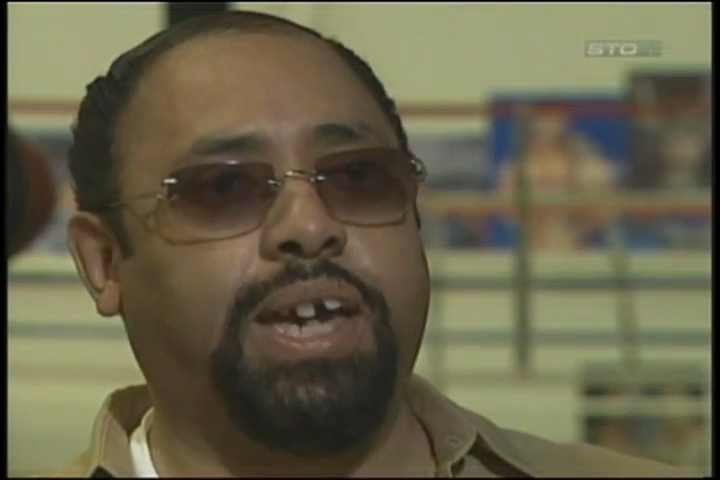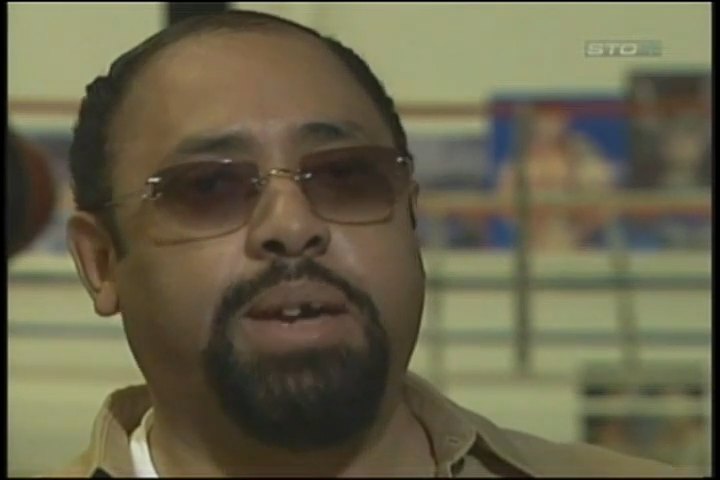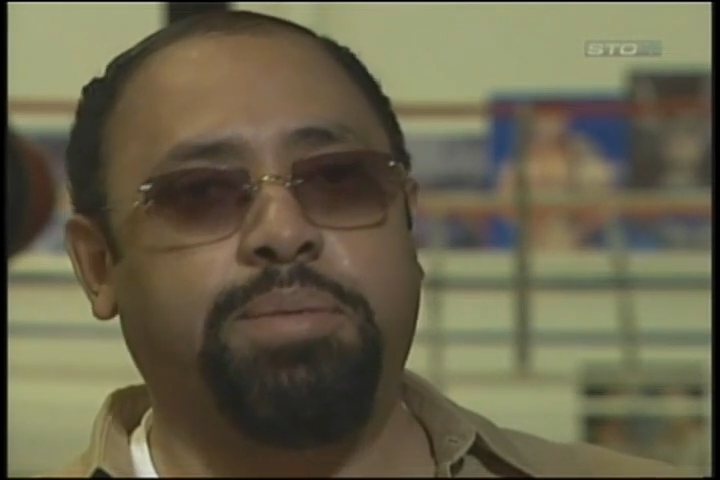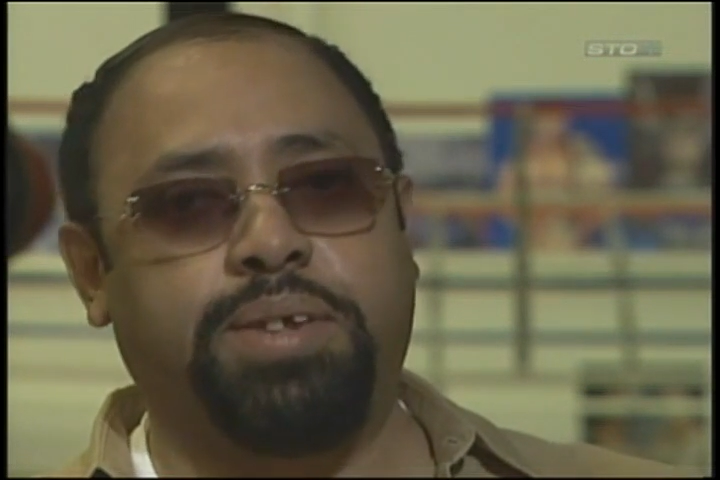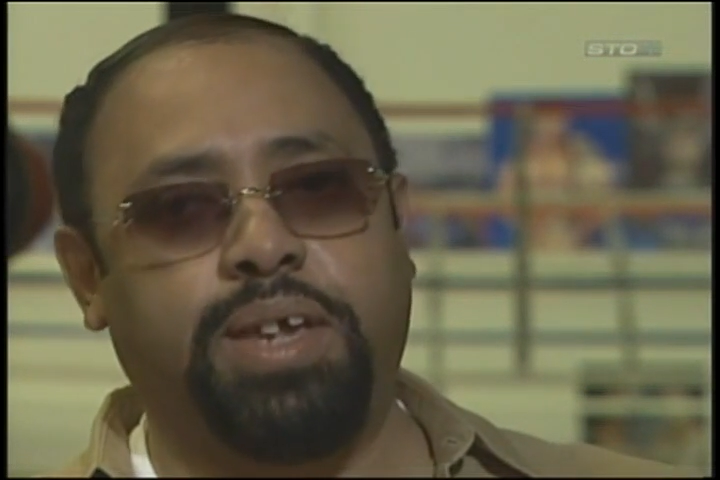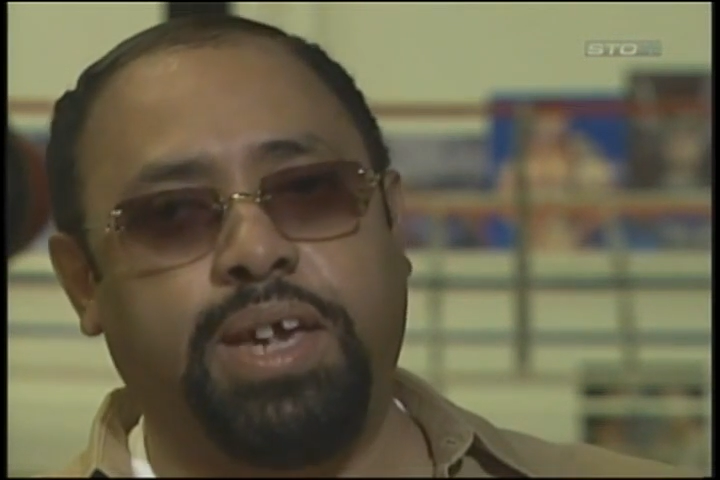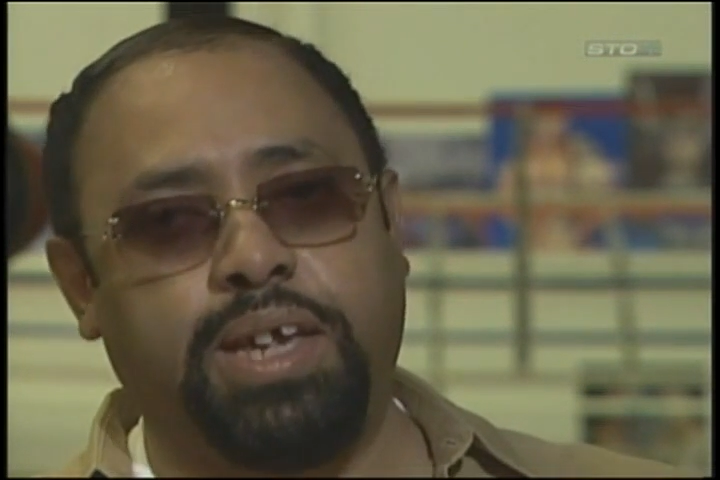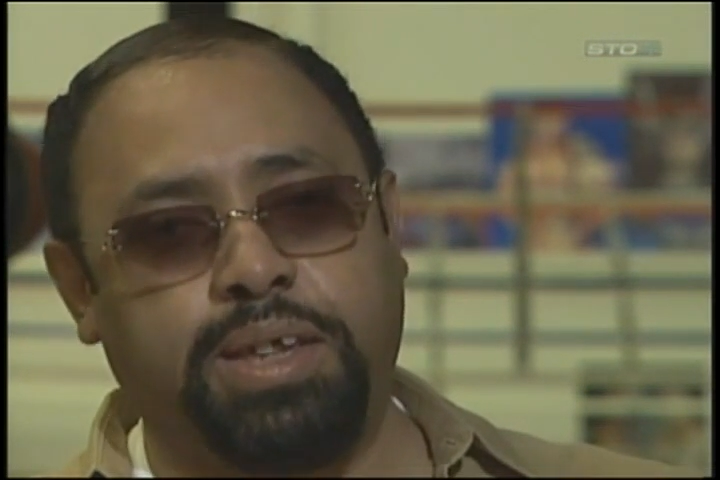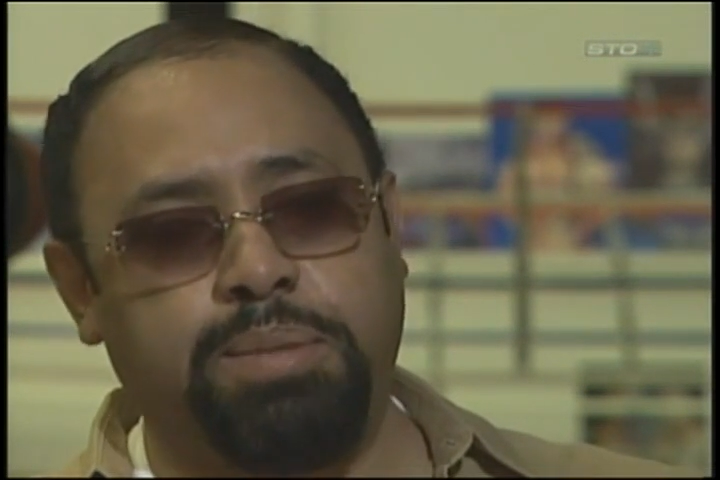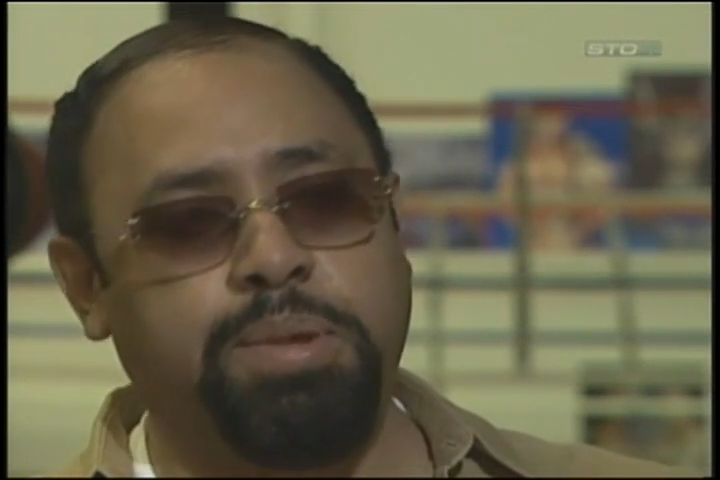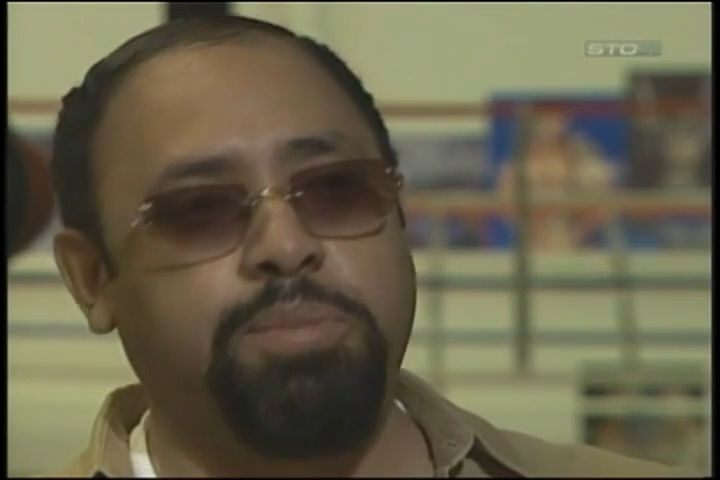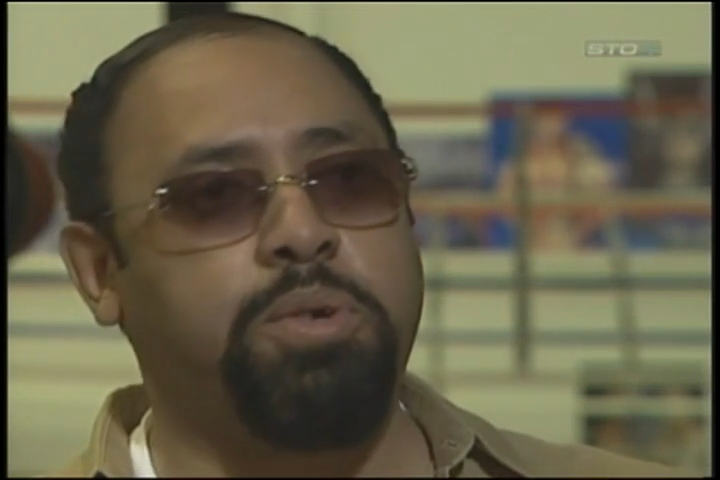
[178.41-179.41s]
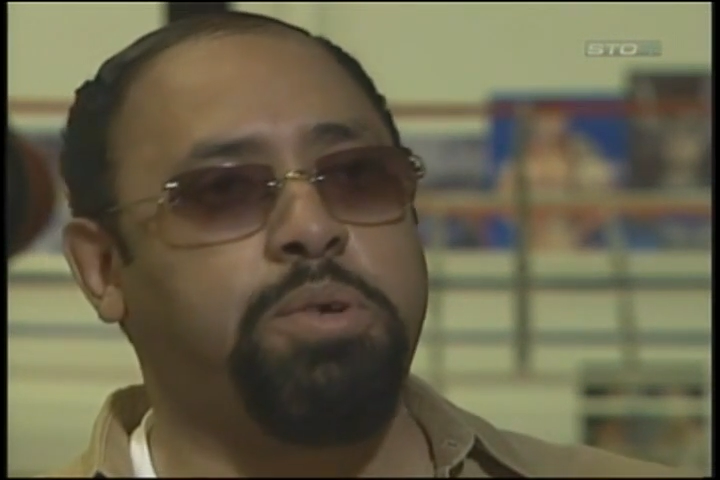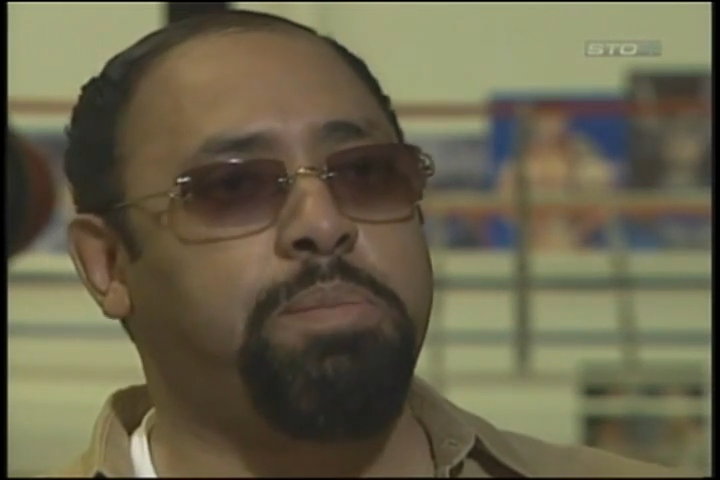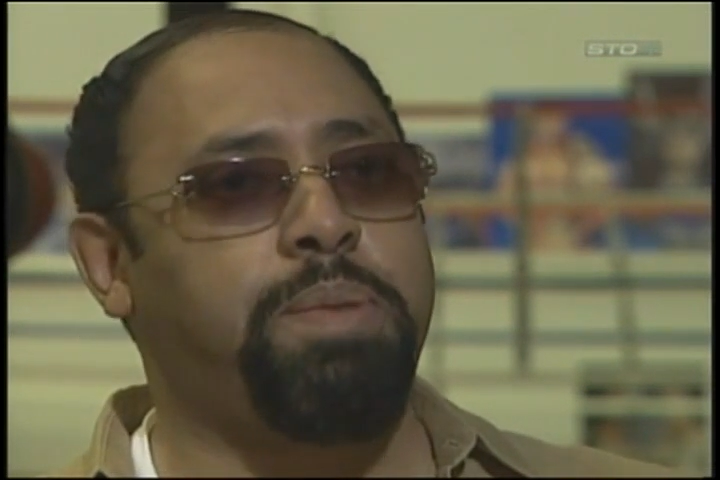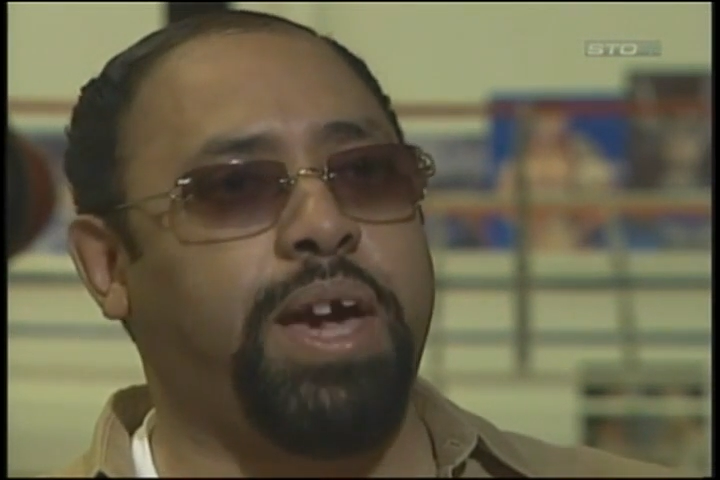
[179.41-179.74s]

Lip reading: I kept saying, let me roll